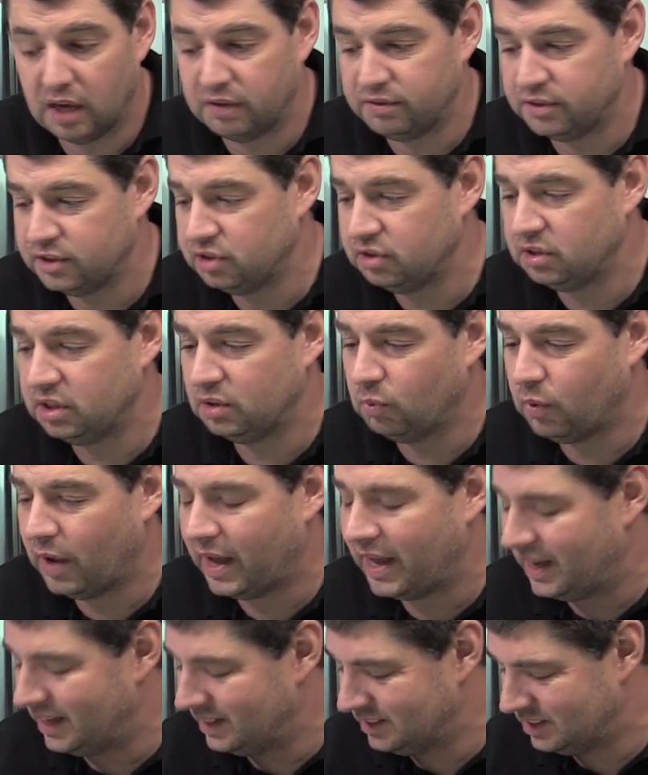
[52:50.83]
If you're doing it
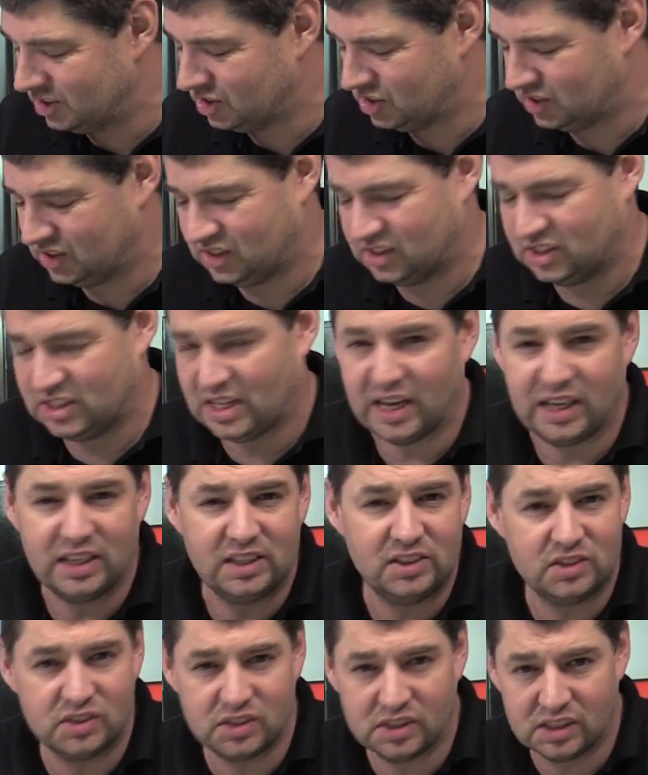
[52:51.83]
wet, it just
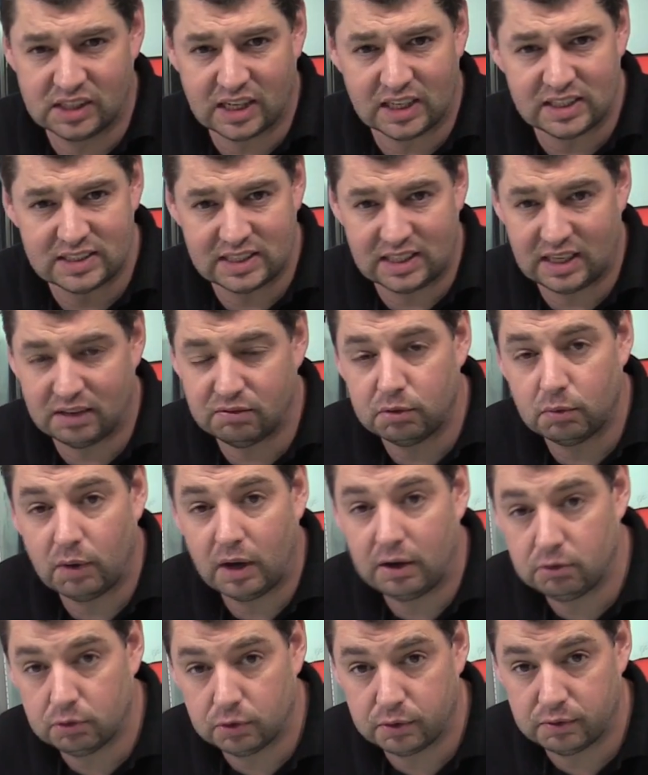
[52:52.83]
stains and gets in
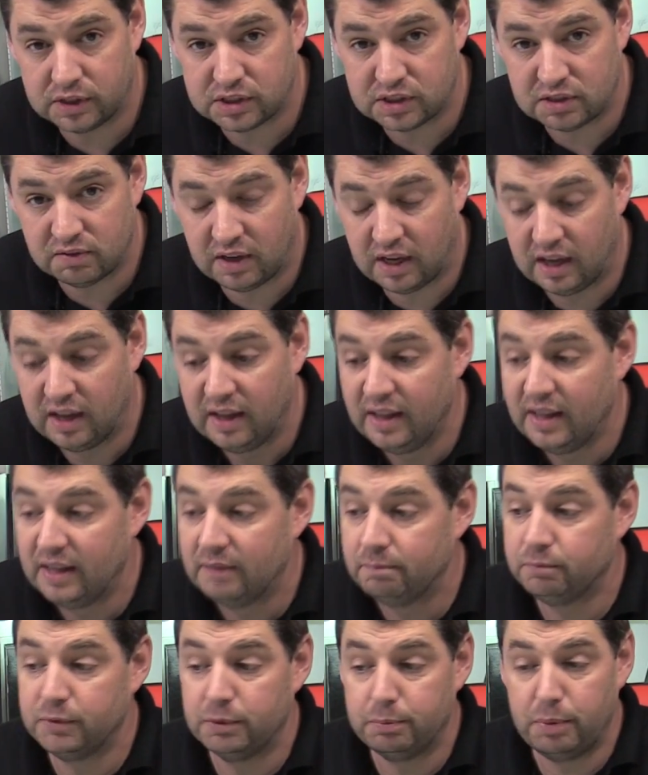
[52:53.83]
everywhere and all the rest of it
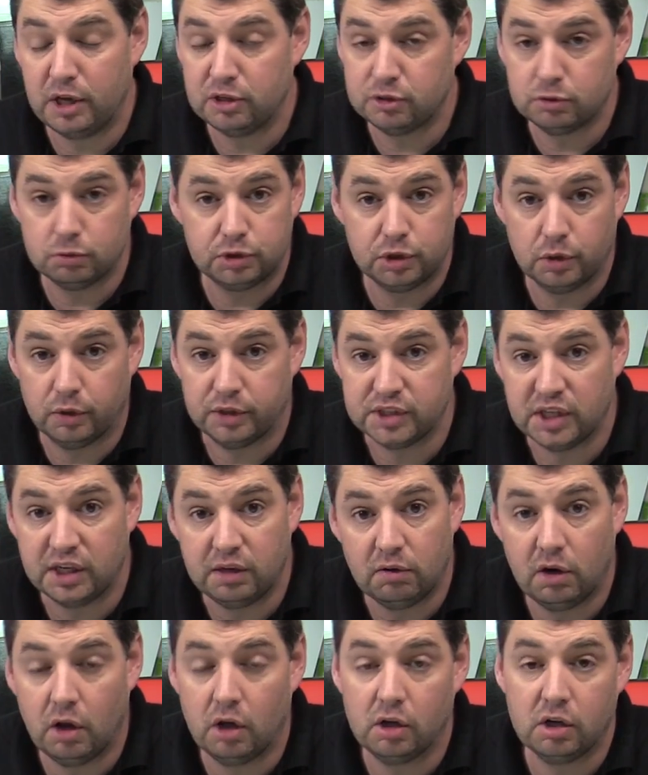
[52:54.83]
personal choice. I
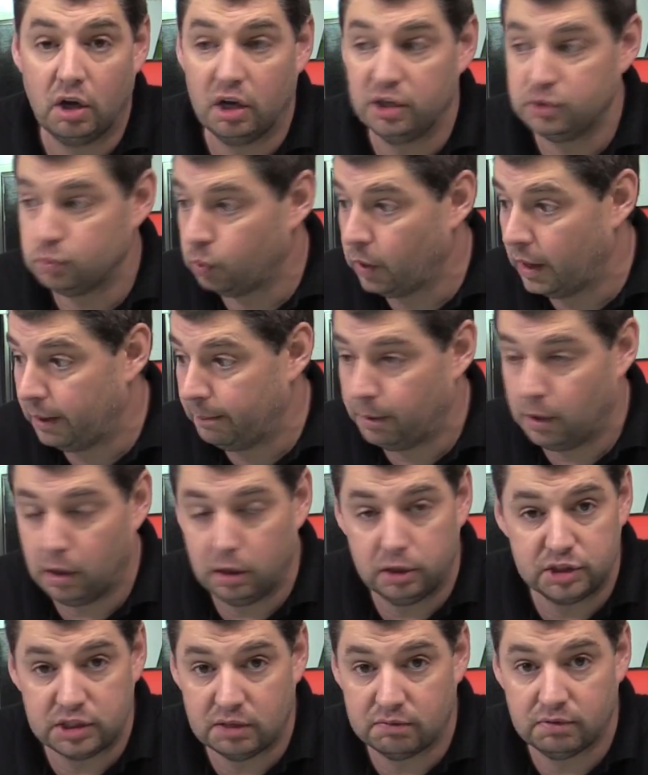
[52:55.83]
know a lot of guys wet
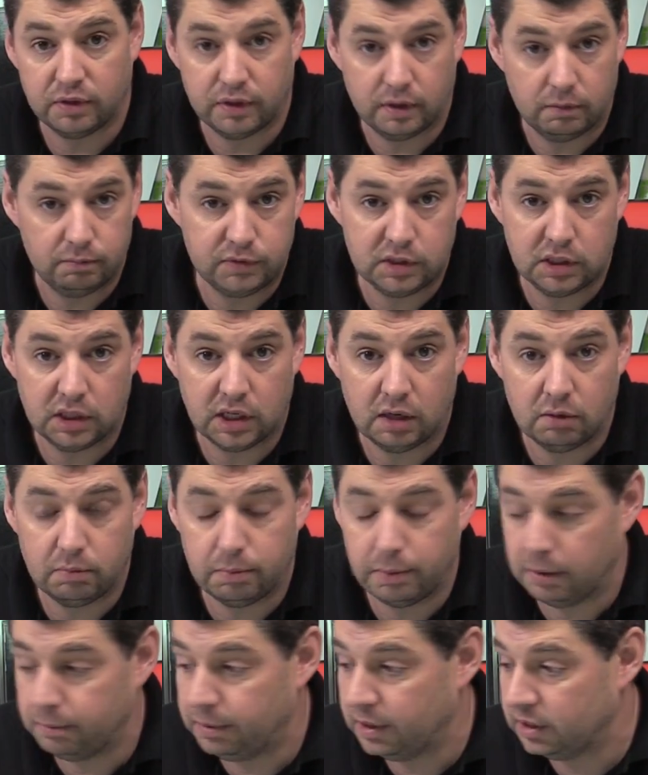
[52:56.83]
polish everything, you know,
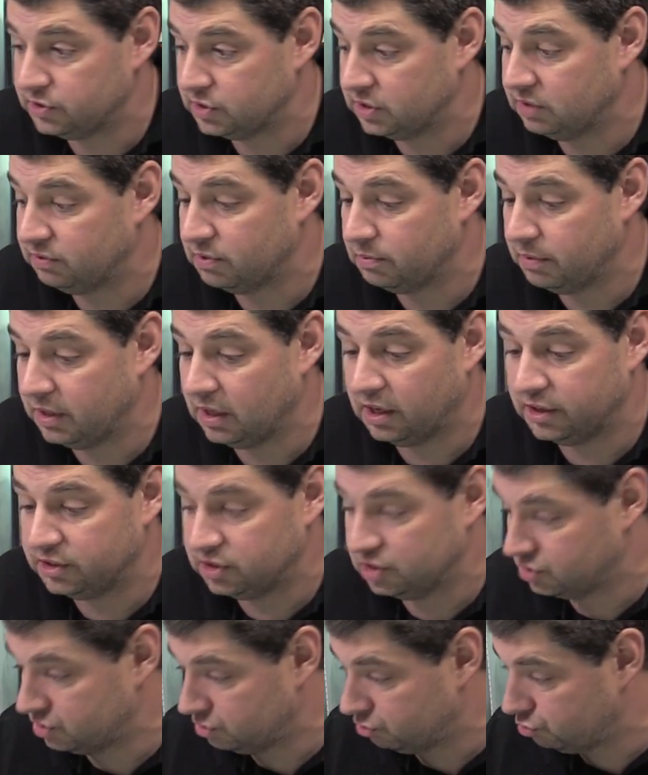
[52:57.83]
but personally for me, I
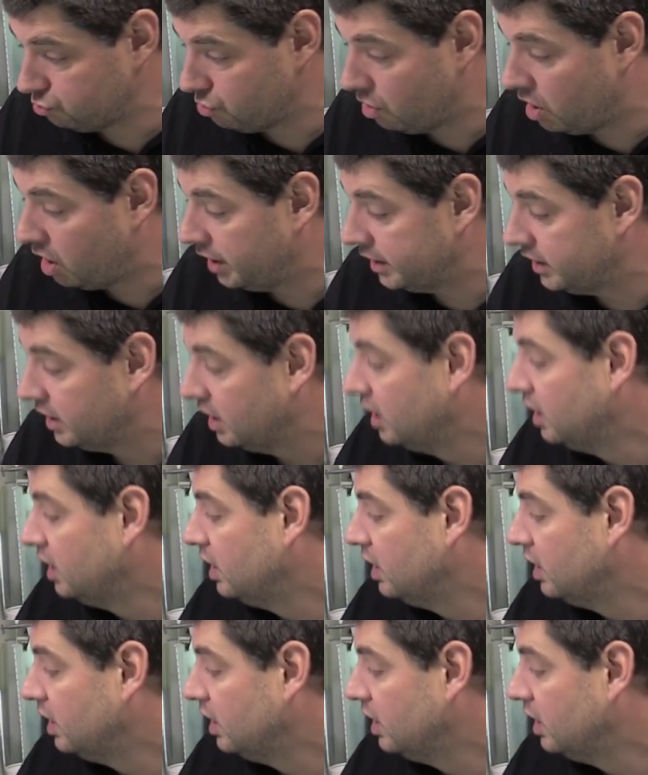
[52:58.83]
just dry.